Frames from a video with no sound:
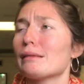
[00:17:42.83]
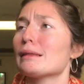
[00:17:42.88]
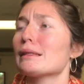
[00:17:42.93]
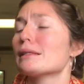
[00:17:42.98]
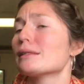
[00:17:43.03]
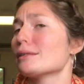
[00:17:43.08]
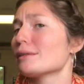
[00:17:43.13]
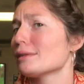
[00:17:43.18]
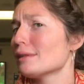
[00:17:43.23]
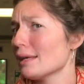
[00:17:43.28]

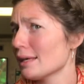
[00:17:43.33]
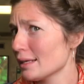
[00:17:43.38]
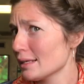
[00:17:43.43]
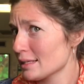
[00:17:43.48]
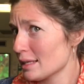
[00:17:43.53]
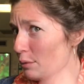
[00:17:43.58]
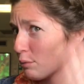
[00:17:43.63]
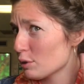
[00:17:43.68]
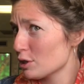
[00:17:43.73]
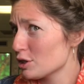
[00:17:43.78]
little
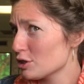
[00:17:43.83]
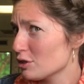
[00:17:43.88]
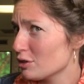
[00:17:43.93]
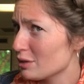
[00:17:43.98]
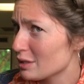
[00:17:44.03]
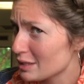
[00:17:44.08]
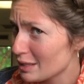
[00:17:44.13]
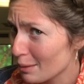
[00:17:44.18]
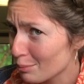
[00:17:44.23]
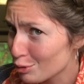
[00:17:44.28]
things. I wanted to do
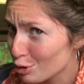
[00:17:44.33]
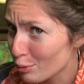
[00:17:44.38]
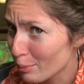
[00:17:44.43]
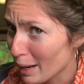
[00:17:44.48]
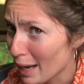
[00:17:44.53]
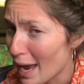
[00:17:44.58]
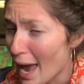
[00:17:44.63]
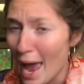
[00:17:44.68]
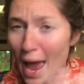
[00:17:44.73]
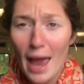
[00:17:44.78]
this updo
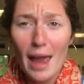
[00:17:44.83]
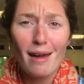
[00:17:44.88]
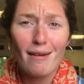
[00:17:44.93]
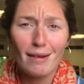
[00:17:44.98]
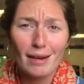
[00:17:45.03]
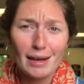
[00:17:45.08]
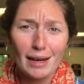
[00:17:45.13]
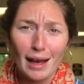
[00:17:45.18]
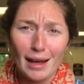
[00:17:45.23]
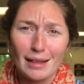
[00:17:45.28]
my
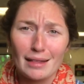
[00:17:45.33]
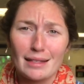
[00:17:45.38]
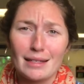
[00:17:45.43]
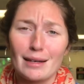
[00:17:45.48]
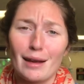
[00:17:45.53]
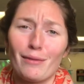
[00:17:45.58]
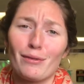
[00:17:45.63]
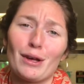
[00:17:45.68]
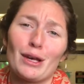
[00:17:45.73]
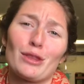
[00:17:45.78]
hair, and I
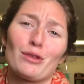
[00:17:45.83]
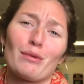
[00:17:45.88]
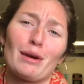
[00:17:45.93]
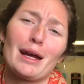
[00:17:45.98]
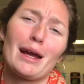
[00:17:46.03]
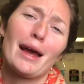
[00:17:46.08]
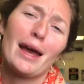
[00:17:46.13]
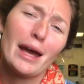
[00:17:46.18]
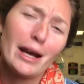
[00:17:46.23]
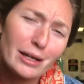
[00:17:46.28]
didn't have like the
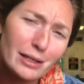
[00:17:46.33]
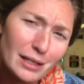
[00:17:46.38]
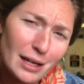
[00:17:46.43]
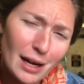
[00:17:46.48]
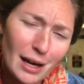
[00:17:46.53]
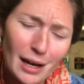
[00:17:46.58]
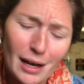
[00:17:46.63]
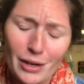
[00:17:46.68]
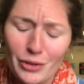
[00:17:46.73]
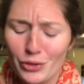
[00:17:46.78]
right hair
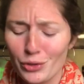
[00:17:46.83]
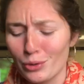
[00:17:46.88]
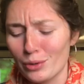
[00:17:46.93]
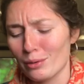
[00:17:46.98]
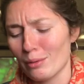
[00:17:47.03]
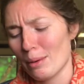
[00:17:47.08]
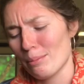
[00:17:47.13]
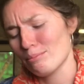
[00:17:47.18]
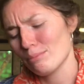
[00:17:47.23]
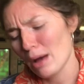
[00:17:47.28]
ties or
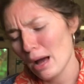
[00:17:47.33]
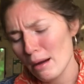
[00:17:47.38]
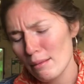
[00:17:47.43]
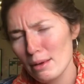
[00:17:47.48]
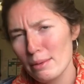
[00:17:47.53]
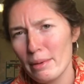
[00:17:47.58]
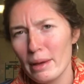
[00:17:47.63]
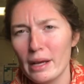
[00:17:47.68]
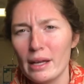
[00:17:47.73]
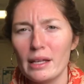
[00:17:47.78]
the right
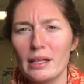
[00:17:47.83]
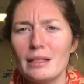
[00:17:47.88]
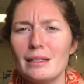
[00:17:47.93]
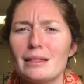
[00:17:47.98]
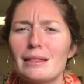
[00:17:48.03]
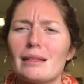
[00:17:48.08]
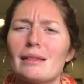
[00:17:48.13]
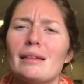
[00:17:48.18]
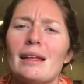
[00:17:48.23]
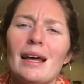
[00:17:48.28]
bobby
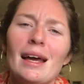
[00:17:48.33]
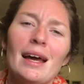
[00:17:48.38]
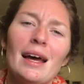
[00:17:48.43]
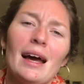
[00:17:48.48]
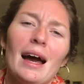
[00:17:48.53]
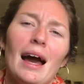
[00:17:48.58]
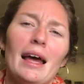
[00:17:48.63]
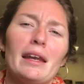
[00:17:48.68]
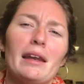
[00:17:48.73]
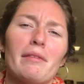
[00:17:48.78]
pins, and
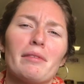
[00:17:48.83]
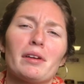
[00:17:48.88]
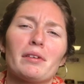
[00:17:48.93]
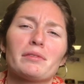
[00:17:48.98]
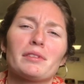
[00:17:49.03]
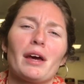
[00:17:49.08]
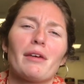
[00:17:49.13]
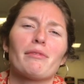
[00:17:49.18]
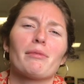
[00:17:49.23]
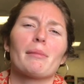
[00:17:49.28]
I didn't have
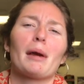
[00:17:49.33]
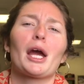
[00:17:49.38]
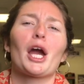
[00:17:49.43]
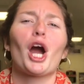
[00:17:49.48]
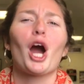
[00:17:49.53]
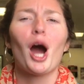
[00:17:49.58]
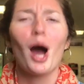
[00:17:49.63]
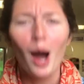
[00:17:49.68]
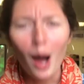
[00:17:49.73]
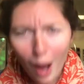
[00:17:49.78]
enough time for my
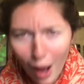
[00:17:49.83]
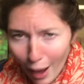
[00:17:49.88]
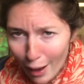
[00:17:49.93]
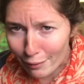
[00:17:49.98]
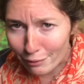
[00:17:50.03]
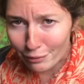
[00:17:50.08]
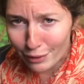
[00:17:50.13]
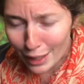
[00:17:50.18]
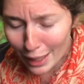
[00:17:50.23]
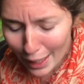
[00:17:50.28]

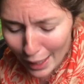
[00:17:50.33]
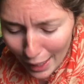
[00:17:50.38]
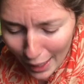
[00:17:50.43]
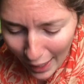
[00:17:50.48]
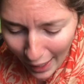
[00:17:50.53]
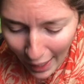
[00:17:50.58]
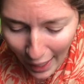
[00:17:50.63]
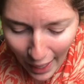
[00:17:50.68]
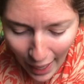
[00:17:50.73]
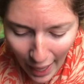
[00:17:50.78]
coffee.
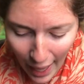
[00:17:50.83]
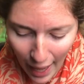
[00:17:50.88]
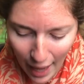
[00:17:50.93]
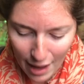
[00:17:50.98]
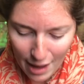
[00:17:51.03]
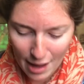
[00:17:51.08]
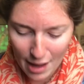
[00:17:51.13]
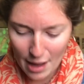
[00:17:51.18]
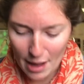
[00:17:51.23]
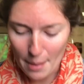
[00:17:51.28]

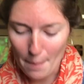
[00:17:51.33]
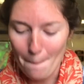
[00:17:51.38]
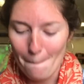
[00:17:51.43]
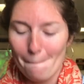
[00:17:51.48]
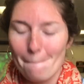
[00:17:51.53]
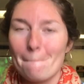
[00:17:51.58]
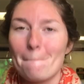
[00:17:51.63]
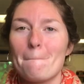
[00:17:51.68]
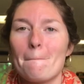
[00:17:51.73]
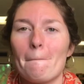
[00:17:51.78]

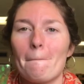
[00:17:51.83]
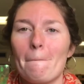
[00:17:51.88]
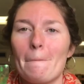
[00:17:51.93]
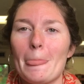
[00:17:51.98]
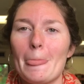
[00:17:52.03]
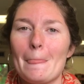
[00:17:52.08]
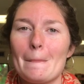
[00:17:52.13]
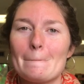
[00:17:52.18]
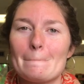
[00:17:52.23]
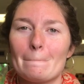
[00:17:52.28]

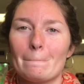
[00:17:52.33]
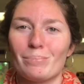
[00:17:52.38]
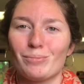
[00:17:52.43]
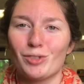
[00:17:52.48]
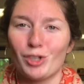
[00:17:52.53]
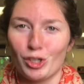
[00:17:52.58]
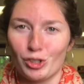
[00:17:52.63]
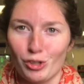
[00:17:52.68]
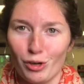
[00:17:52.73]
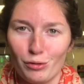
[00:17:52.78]

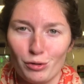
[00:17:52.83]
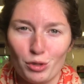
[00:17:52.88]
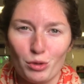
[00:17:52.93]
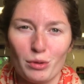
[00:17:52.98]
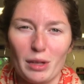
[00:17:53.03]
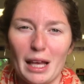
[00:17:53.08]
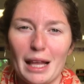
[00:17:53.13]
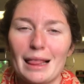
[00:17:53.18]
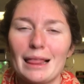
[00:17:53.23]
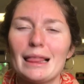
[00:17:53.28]
So I drove to
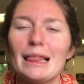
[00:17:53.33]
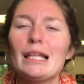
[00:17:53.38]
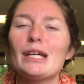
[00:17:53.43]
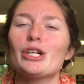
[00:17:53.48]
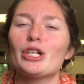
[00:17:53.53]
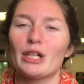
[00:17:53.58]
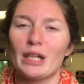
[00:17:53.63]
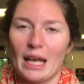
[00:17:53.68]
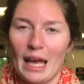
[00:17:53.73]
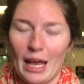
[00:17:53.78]
school like
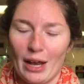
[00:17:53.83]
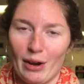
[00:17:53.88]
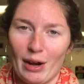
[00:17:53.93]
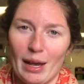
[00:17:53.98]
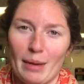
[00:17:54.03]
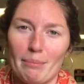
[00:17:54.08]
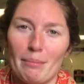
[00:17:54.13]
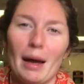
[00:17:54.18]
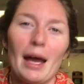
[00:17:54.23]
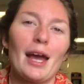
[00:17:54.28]
literally
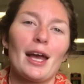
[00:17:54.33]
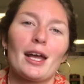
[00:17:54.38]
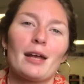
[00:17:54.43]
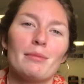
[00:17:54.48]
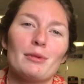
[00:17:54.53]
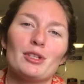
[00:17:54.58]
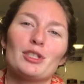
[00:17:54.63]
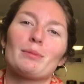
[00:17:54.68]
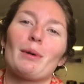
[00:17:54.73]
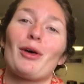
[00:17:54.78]
angry. My
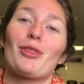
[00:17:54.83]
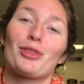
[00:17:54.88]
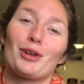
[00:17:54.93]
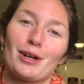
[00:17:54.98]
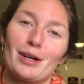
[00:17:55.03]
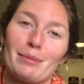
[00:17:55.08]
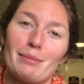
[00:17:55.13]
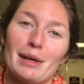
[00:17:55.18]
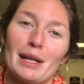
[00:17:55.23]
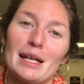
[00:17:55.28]
commute's about
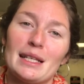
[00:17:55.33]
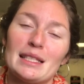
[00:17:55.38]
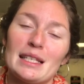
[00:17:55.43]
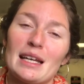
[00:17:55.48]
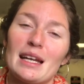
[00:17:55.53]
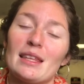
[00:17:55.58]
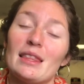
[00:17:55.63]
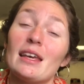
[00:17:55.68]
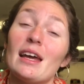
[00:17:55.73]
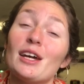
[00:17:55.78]
30 minutes,
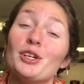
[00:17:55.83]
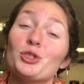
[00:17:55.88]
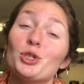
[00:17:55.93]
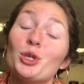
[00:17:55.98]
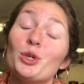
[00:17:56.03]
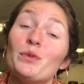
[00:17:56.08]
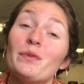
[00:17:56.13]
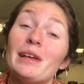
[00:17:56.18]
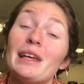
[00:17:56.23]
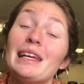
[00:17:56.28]
and I think I
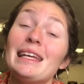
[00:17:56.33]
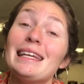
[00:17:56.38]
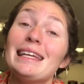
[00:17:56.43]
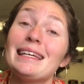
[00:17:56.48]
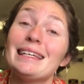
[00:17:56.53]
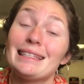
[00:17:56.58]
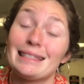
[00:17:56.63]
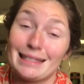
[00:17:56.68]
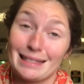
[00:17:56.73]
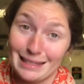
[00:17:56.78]
drove
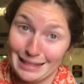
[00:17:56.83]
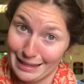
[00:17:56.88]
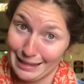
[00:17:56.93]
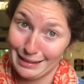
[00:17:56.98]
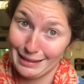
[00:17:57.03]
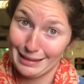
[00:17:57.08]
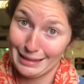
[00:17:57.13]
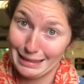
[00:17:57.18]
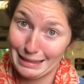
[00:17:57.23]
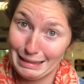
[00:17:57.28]
in
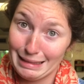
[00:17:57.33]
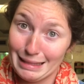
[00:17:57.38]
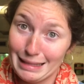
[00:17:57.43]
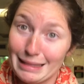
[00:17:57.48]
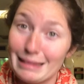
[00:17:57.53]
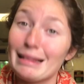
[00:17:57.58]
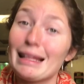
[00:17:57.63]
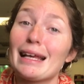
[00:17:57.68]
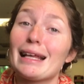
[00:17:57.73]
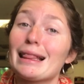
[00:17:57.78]

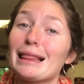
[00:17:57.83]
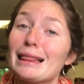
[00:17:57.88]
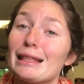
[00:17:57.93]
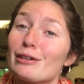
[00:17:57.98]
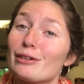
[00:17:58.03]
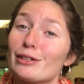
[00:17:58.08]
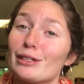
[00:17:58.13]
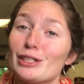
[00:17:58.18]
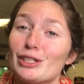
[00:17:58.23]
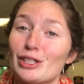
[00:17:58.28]
silence, like
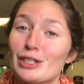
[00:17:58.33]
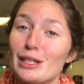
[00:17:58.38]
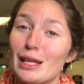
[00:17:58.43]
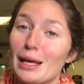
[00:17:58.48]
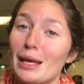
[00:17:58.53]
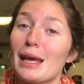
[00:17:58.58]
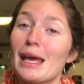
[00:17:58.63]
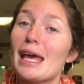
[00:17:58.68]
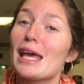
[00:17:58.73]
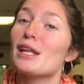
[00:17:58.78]
literally just
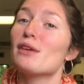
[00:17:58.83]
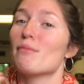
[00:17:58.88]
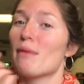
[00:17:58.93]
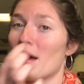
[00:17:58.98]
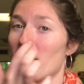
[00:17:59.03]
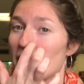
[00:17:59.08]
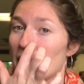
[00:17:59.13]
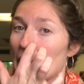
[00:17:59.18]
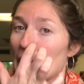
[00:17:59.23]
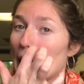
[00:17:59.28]
like in
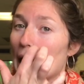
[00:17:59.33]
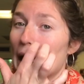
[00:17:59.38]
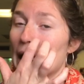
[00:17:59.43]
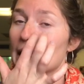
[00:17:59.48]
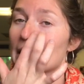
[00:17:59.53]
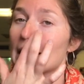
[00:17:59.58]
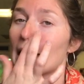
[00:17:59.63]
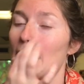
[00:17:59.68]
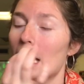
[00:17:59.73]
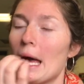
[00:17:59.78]
my
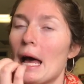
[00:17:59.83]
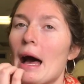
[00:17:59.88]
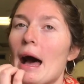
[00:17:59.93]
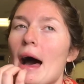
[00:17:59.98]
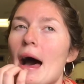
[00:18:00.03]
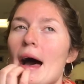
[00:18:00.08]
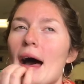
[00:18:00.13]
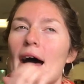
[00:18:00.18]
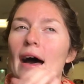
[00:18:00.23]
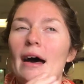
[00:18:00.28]
feelings.
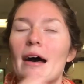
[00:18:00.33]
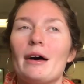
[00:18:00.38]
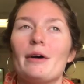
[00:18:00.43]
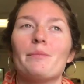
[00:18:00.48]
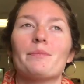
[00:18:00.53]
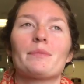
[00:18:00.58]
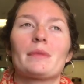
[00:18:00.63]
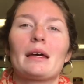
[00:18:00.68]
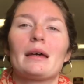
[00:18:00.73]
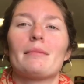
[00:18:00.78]

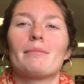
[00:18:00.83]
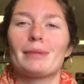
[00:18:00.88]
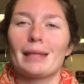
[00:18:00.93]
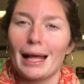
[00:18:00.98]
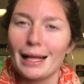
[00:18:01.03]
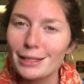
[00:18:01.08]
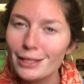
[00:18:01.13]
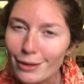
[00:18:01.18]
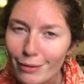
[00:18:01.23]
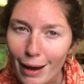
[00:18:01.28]
But
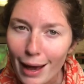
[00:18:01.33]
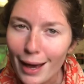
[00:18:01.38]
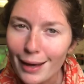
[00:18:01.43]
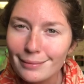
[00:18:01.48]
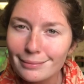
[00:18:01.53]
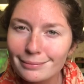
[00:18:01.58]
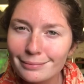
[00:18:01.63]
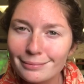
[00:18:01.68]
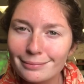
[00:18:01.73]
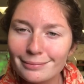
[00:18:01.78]
that's
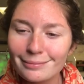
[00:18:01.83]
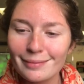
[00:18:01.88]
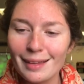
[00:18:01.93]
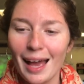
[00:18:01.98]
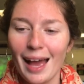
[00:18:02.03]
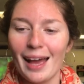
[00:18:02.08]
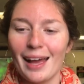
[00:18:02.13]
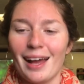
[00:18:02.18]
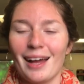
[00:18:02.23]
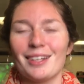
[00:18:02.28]
okay.
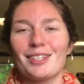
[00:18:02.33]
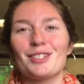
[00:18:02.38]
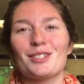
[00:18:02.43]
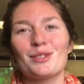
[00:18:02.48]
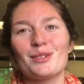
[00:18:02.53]
I got to